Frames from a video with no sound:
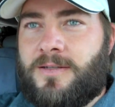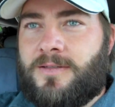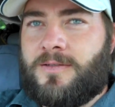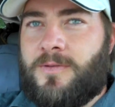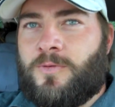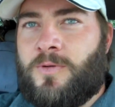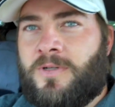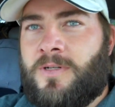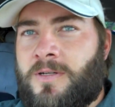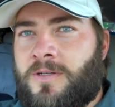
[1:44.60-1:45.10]
So
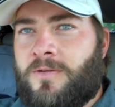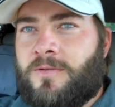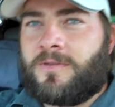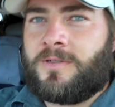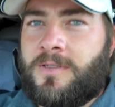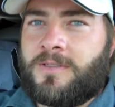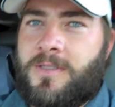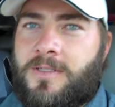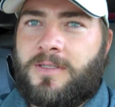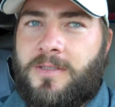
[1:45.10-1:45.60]
we're gonna go in
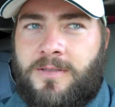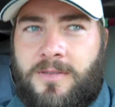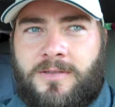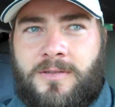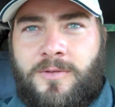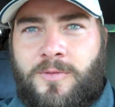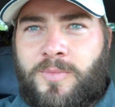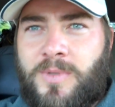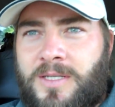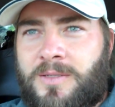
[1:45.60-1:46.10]
and see this
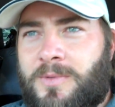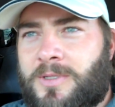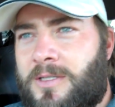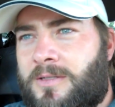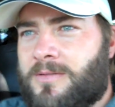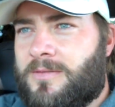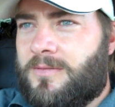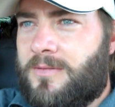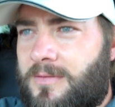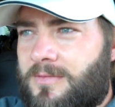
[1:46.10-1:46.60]
little baby.
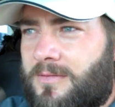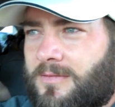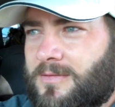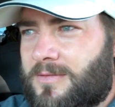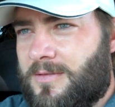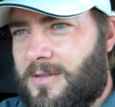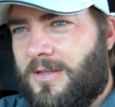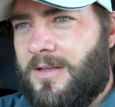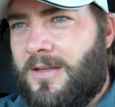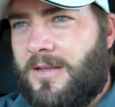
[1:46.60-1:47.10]

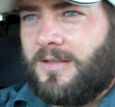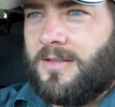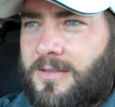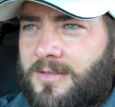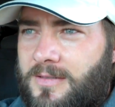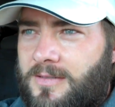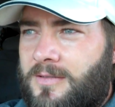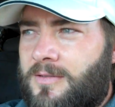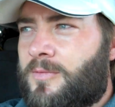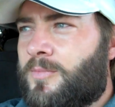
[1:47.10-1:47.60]

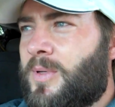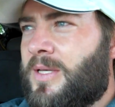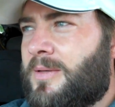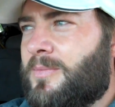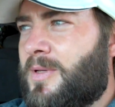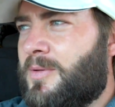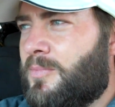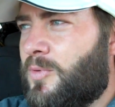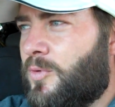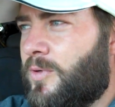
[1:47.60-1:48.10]
This little
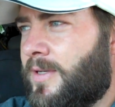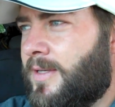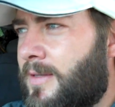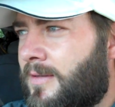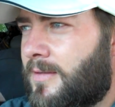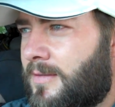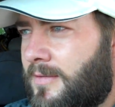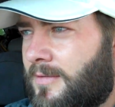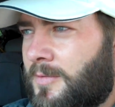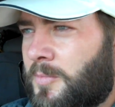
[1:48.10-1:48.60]
baby boy,
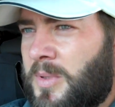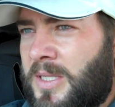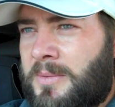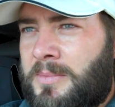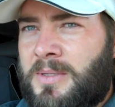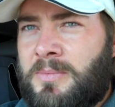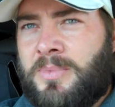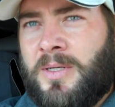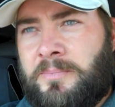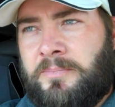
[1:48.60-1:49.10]
little
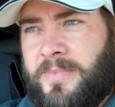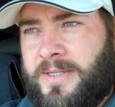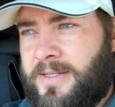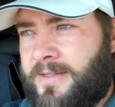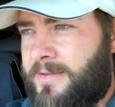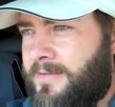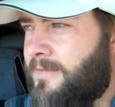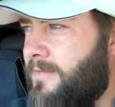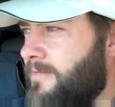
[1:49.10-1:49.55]
baby bumpkin.